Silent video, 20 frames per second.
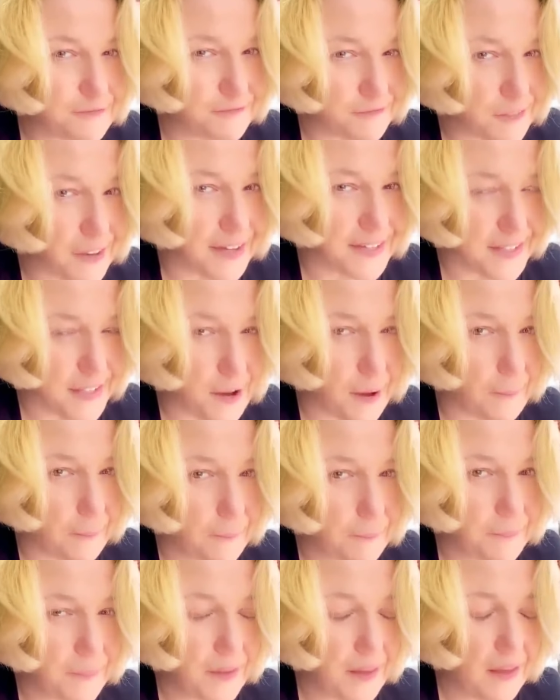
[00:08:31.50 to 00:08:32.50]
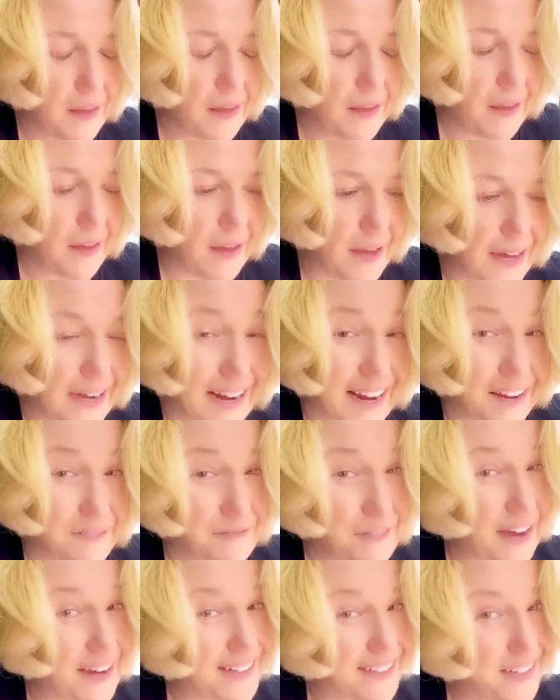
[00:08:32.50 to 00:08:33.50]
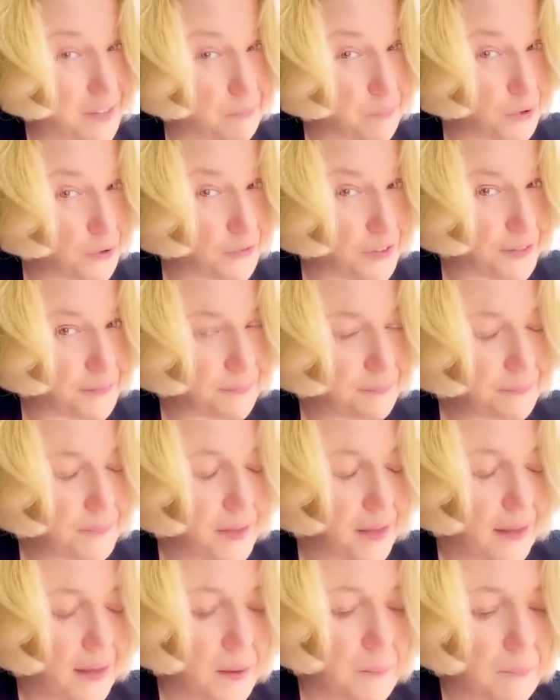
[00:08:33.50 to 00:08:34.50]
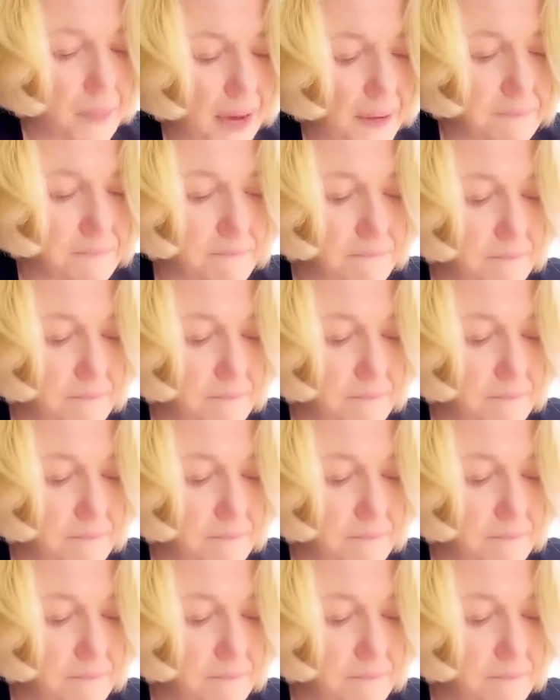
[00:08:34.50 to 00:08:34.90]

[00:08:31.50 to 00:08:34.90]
lines up. And I, in fact, can prove it. But